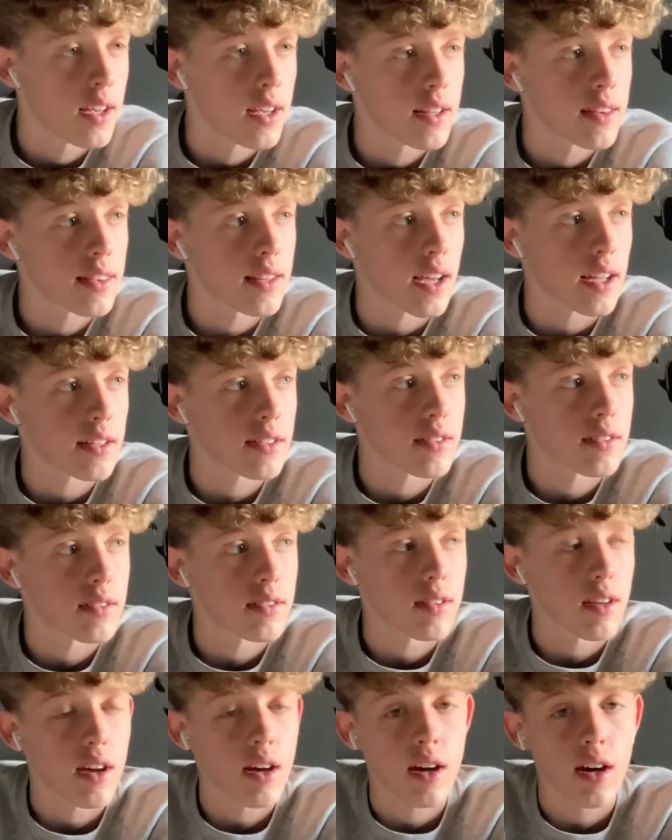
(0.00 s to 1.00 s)

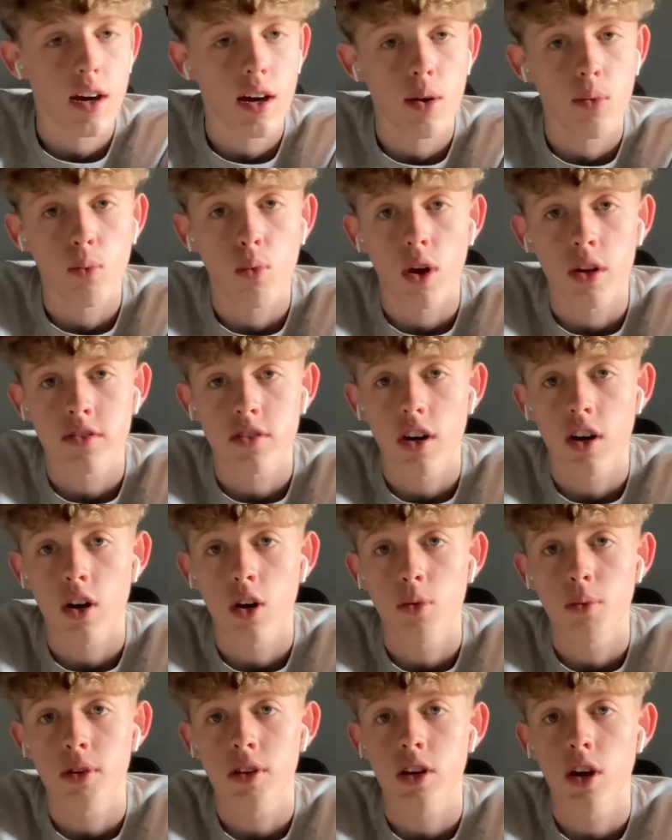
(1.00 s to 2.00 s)
that's what I
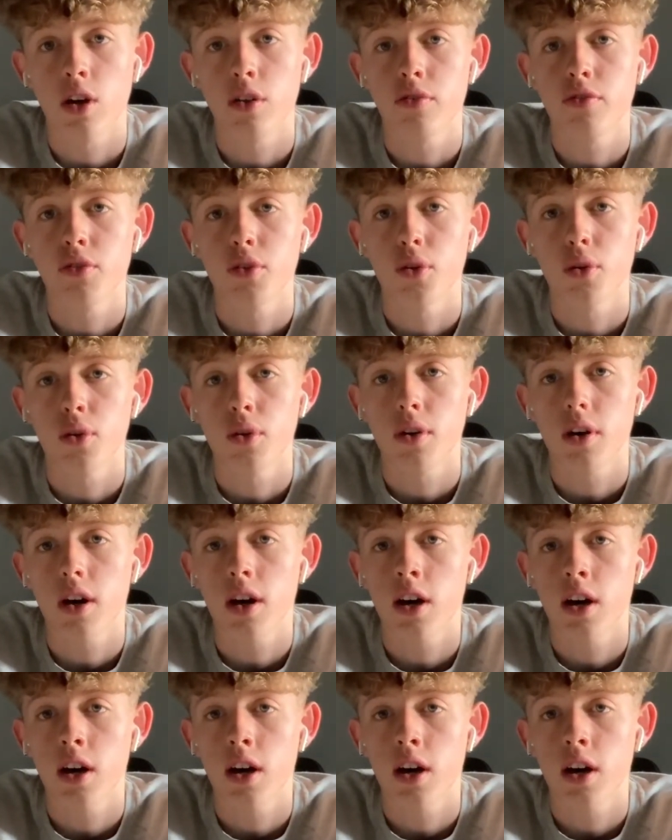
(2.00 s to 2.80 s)
would go for.